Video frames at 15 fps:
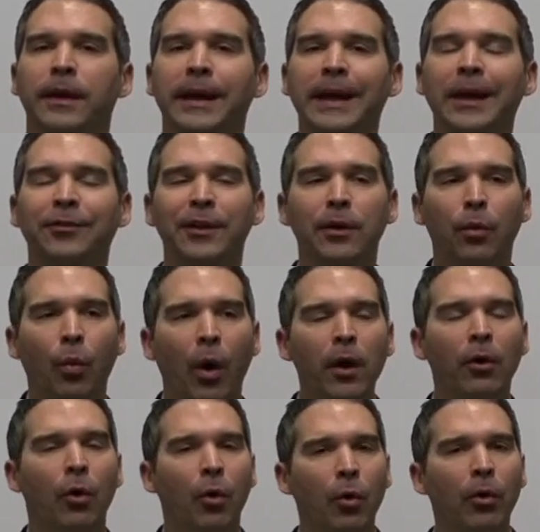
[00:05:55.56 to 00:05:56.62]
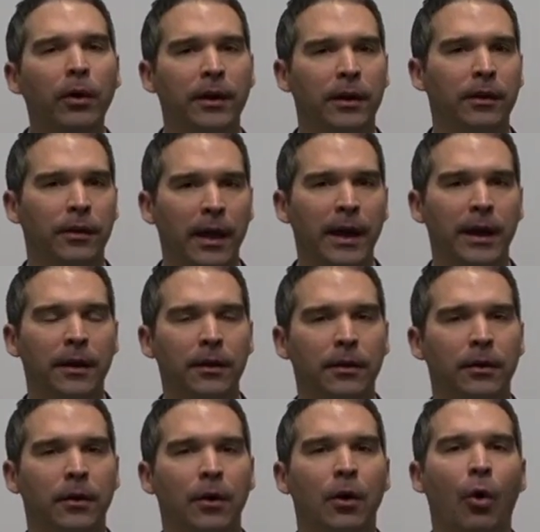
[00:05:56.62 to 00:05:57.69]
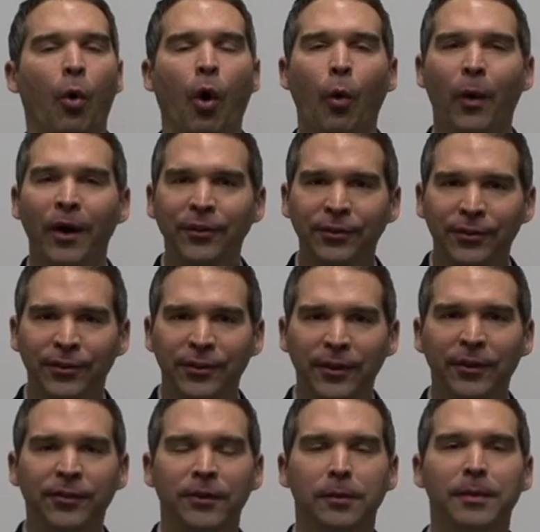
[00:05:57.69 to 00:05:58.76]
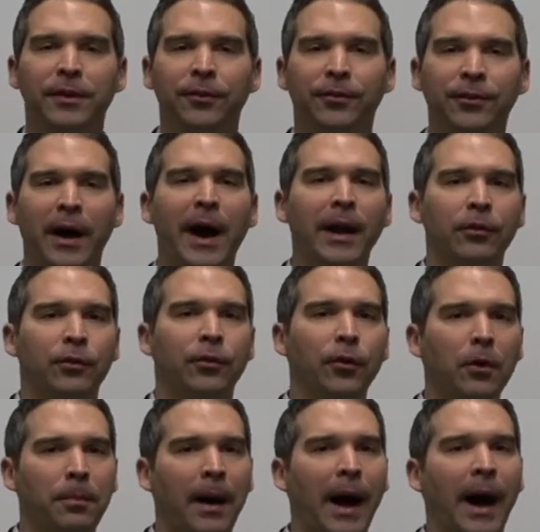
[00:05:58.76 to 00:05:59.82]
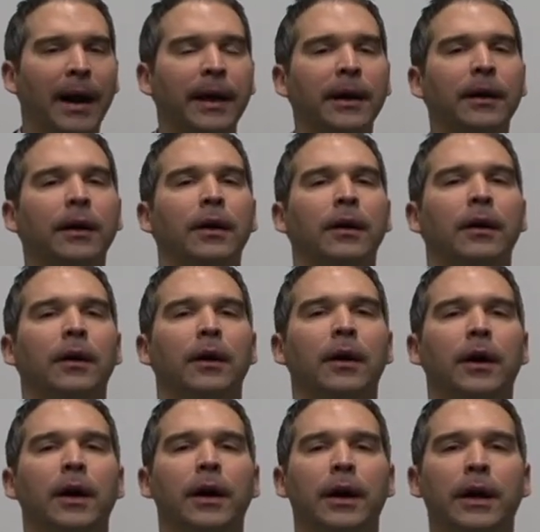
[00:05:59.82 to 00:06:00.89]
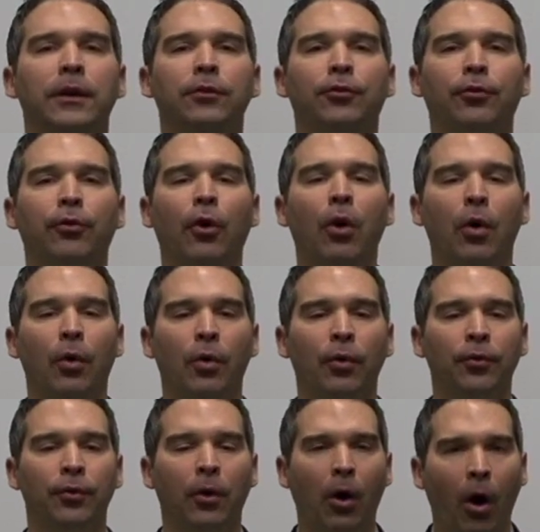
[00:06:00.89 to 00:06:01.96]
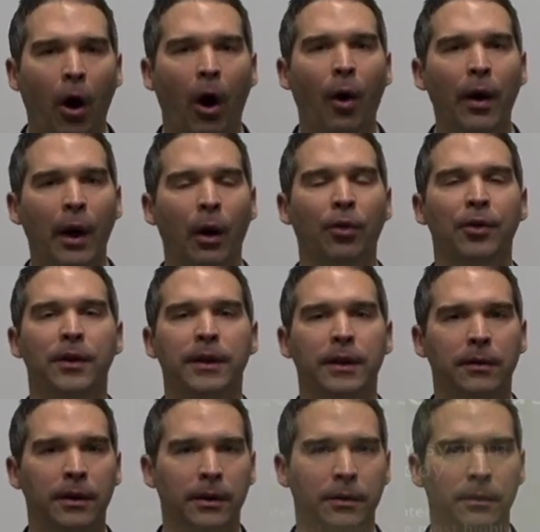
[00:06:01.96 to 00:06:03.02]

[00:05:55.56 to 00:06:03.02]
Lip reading: is in what organ then, or what system inside of your body controls all health and healing?